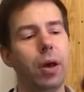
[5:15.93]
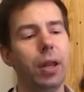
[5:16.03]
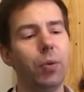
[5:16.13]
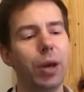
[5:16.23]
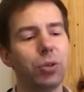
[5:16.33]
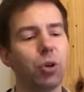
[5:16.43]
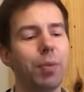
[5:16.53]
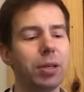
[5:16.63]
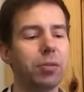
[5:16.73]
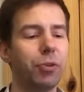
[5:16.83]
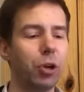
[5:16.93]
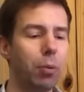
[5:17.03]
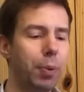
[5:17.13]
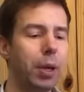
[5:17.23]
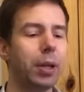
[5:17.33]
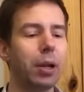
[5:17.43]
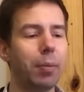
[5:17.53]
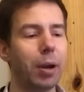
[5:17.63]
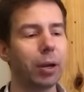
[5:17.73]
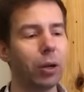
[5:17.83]
Anyway, so a mix of European and
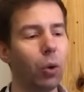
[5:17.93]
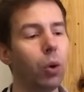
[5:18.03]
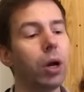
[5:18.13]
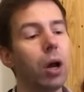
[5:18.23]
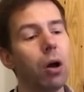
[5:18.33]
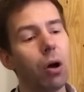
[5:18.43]
American oak,